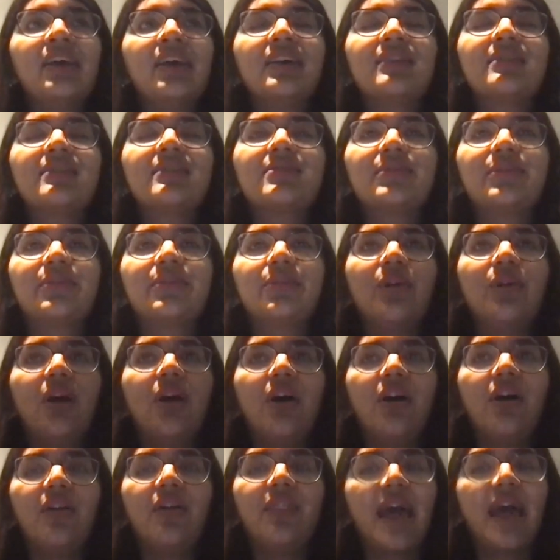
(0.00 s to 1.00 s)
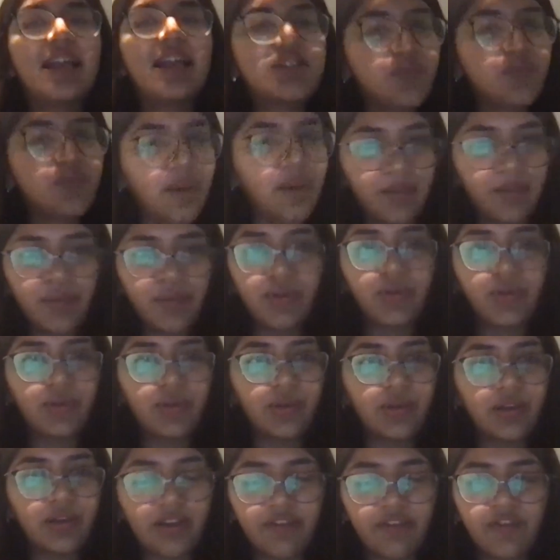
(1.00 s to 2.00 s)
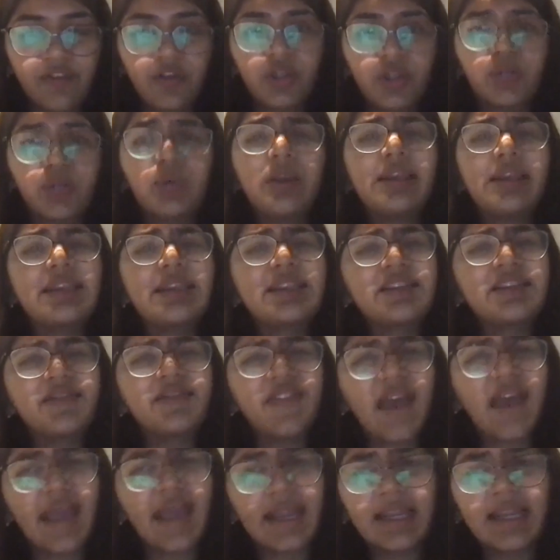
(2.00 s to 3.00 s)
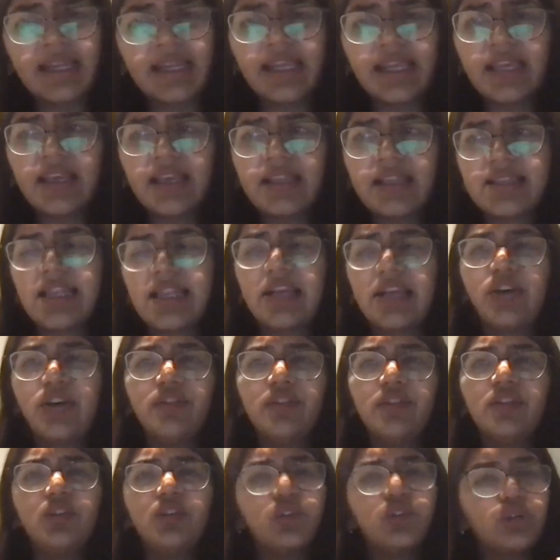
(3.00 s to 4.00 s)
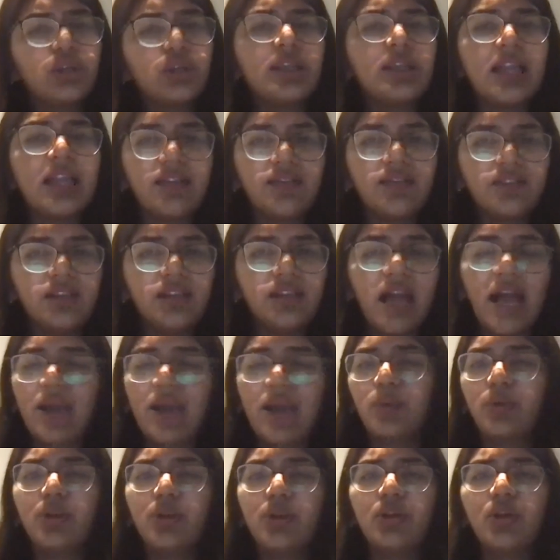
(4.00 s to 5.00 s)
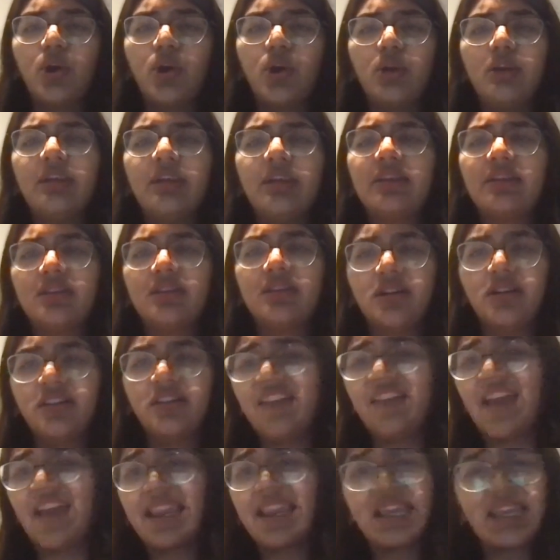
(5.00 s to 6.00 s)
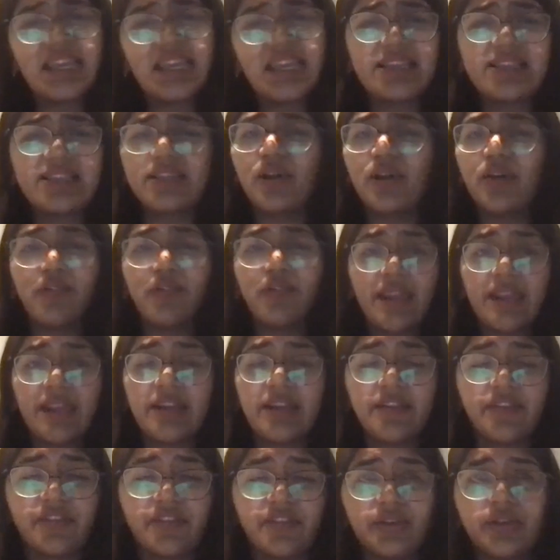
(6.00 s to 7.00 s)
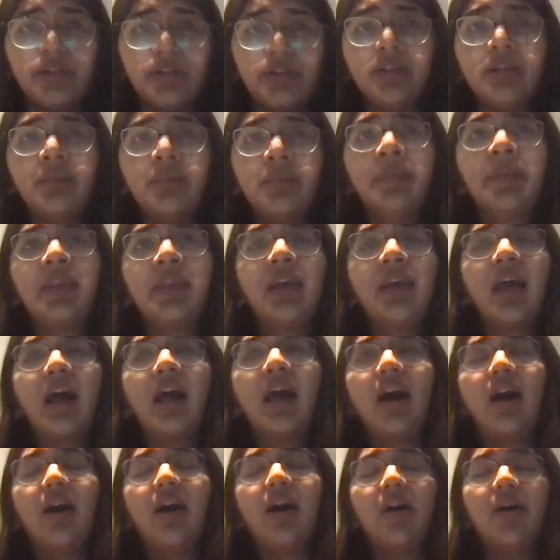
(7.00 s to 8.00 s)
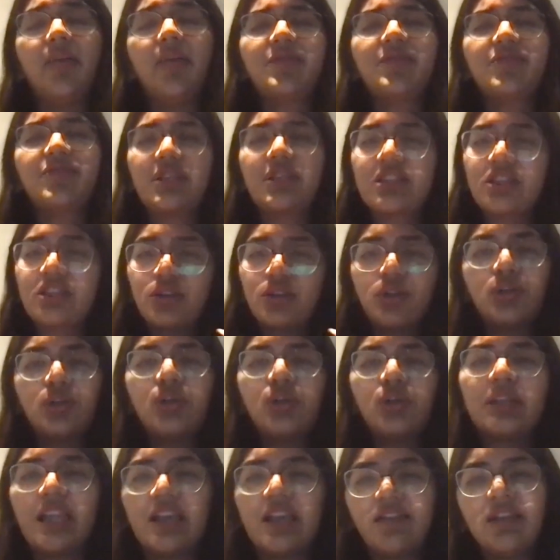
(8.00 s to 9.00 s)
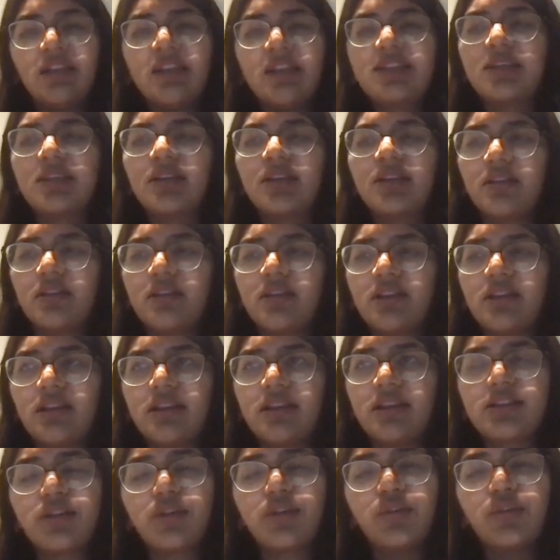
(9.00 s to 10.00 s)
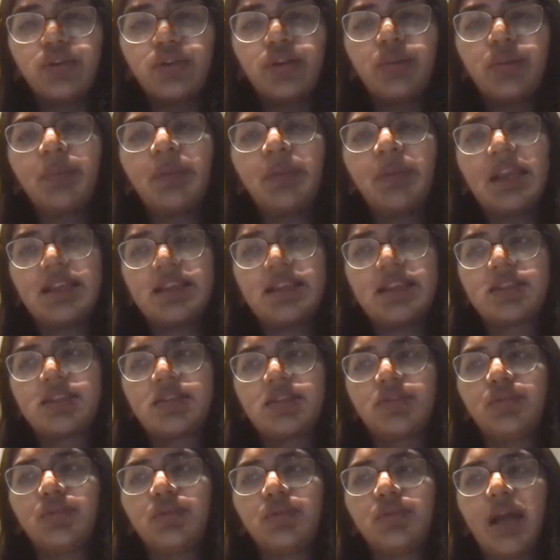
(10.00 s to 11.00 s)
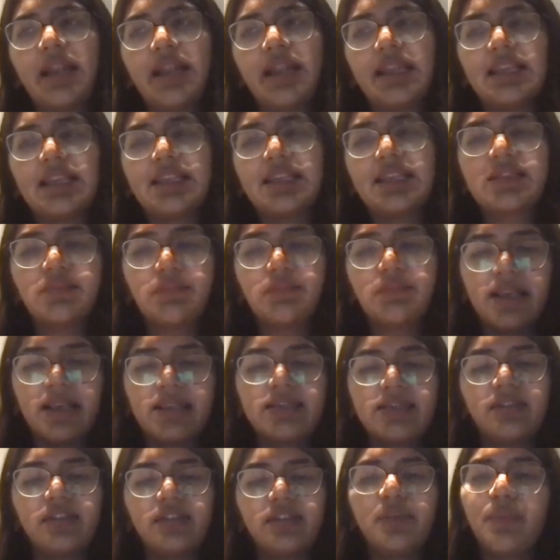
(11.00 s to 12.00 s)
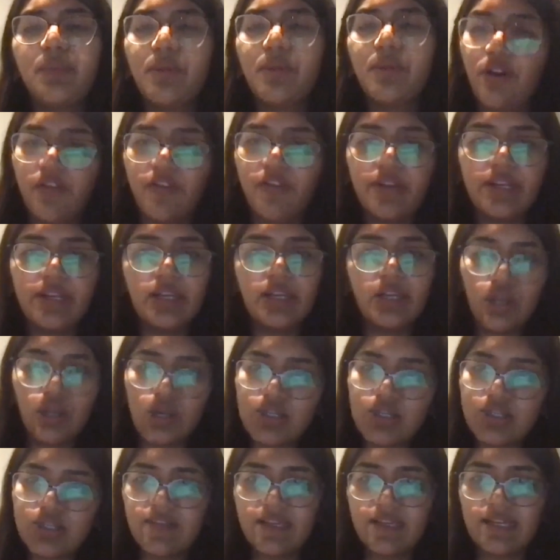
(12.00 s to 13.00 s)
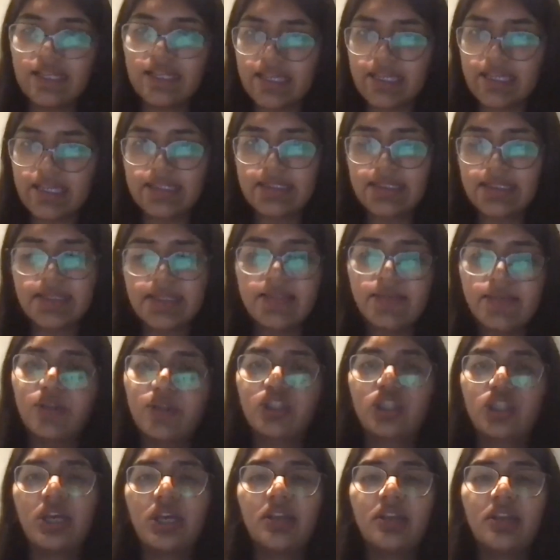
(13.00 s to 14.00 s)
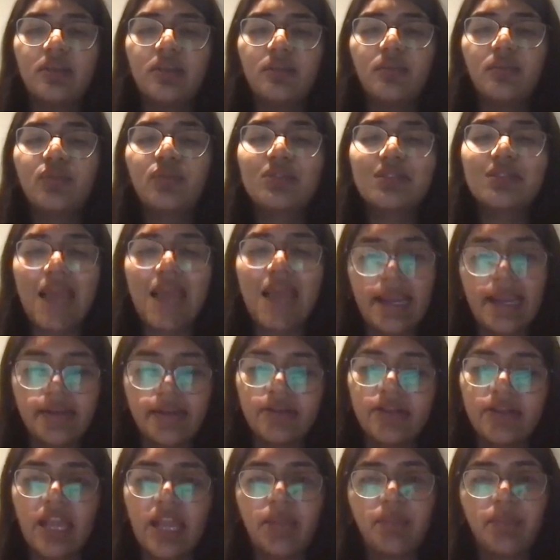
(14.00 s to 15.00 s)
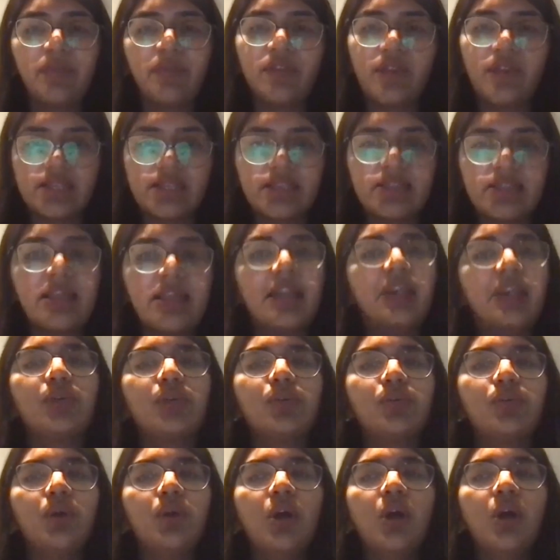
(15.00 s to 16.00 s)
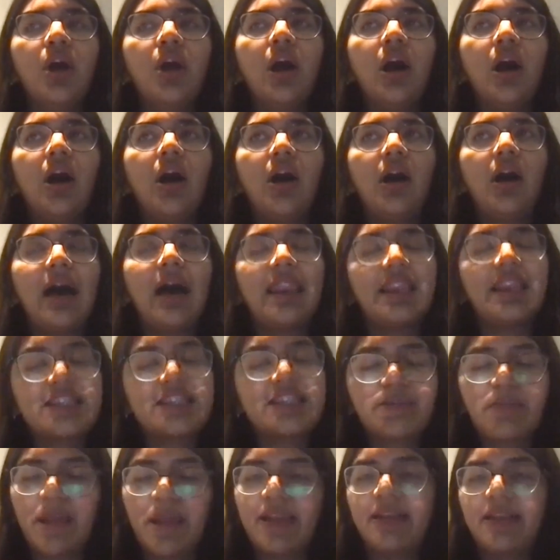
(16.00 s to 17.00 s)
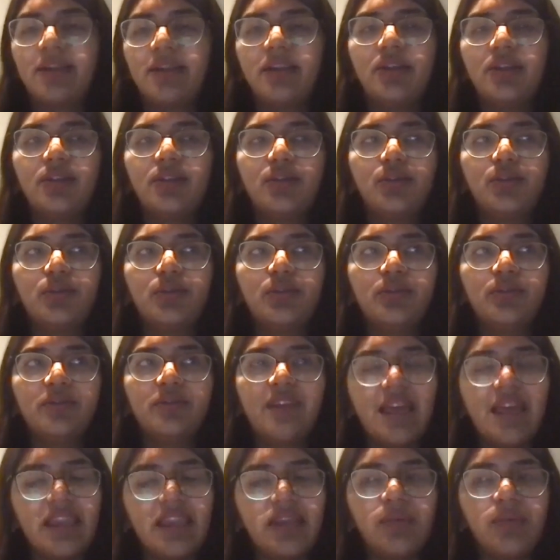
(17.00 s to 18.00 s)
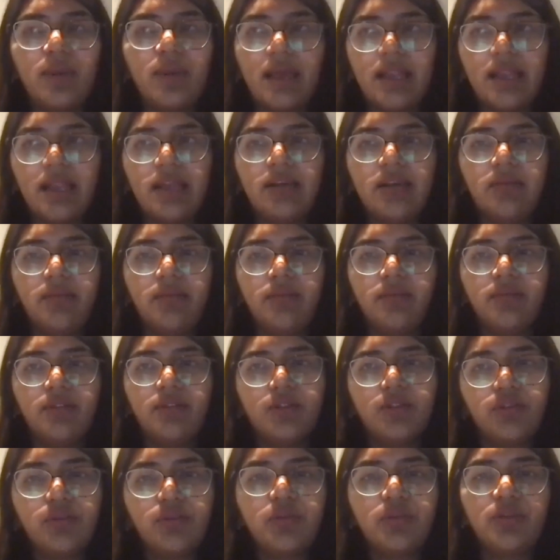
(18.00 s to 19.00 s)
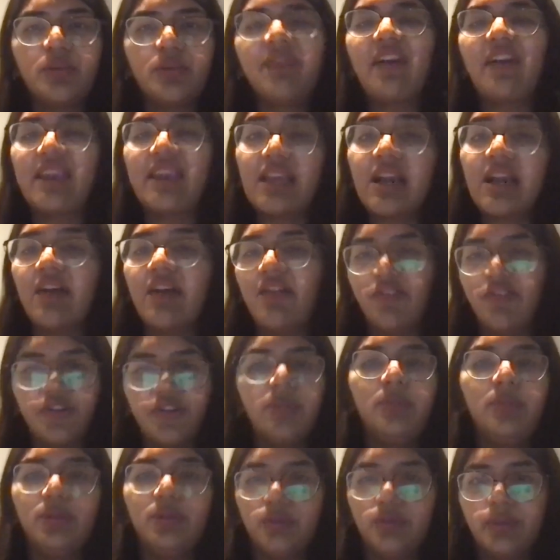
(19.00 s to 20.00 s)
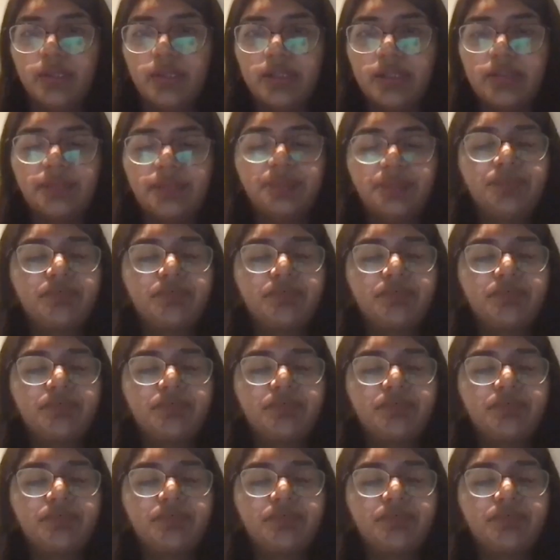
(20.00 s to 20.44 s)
So that's one book you can refer to. It is fairly, it's like of a good level. I wouldn't call it a very easy or very difficult. So that's a good level. It's a good place to at least master the profit and loss wale cases, which are the most standard type of cases that you are expected to very well, to be very comfortable with.